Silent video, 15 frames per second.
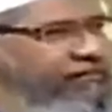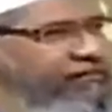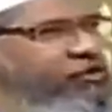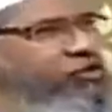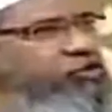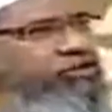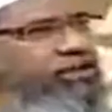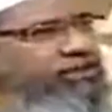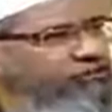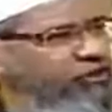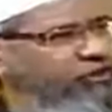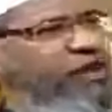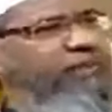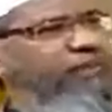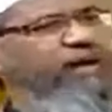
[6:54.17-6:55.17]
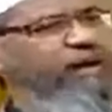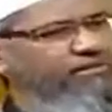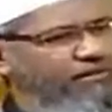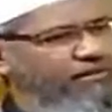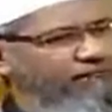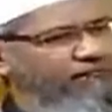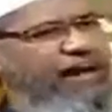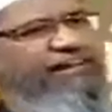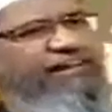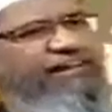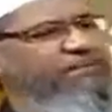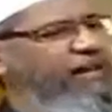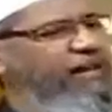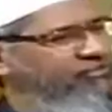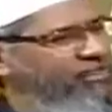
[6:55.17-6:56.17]
Newton's law, it becomes a fact,
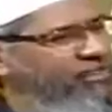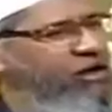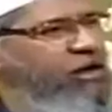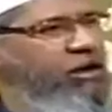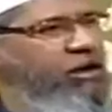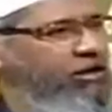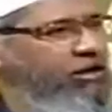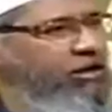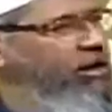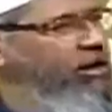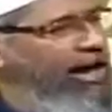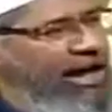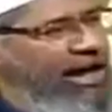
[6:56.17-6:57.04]
it becomes a law.